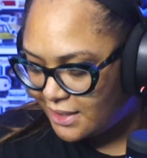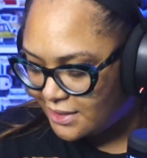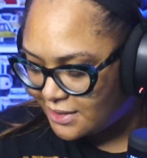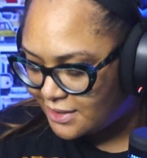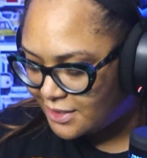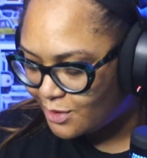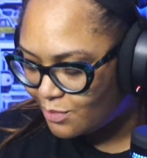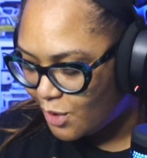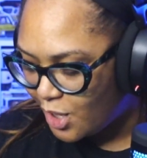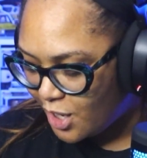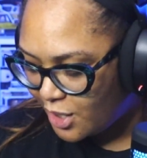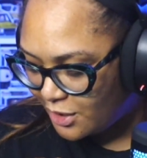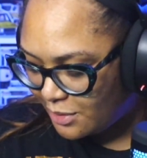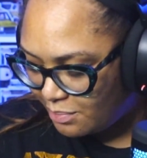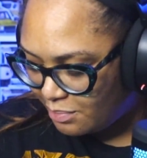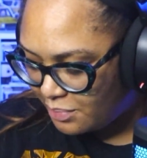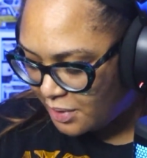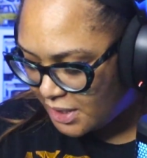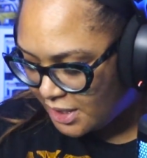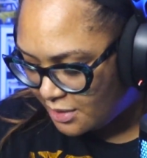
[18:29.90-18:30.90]
smug
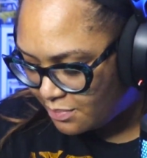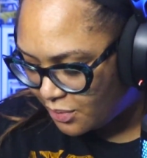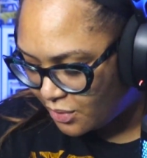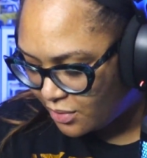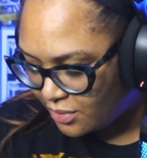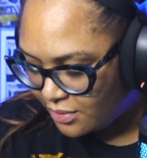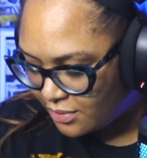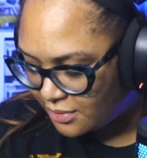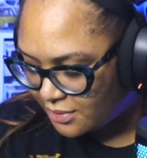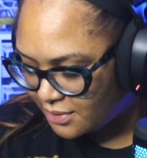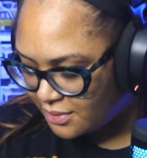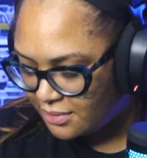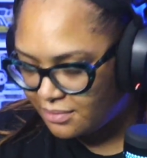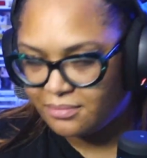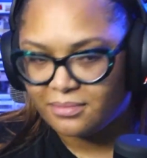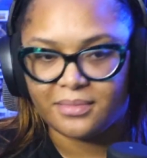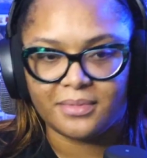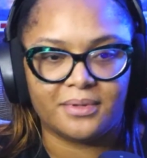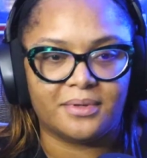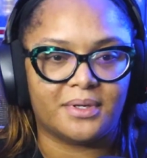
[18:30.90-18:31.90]
people
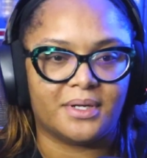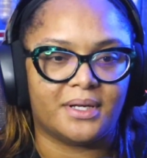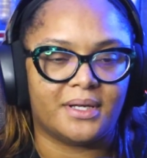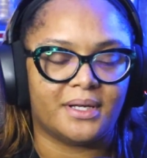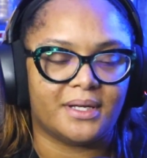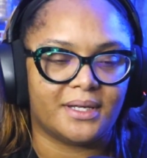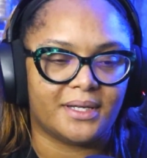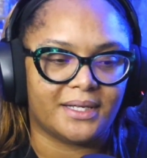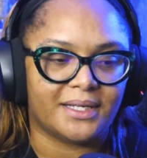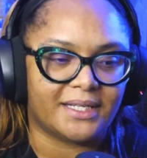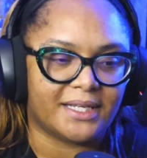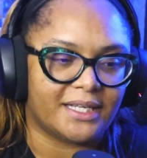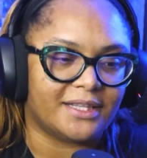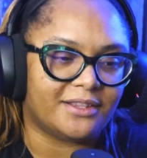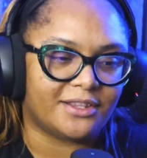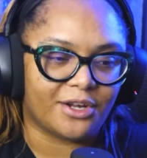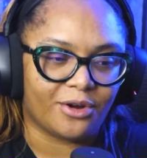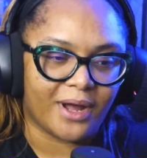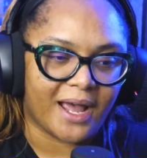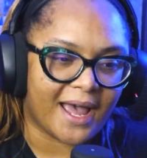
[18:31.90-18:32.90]
get
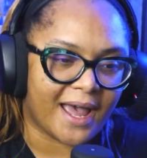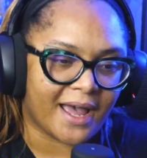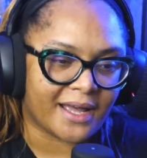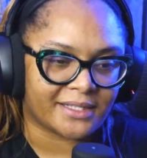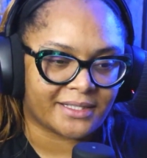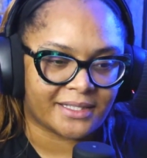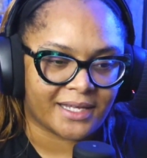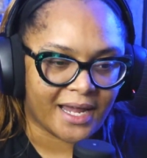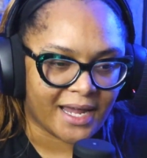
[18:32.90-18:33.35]
their ass